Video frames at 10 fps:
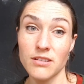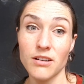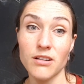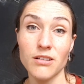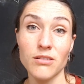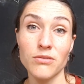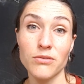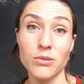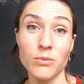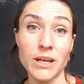
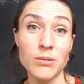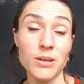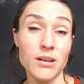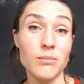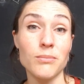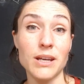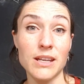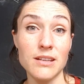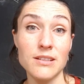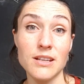of the way we are
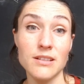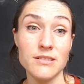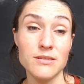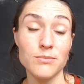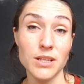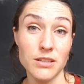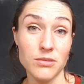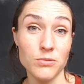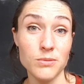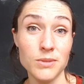made as men
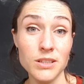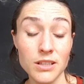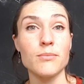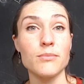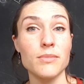and women.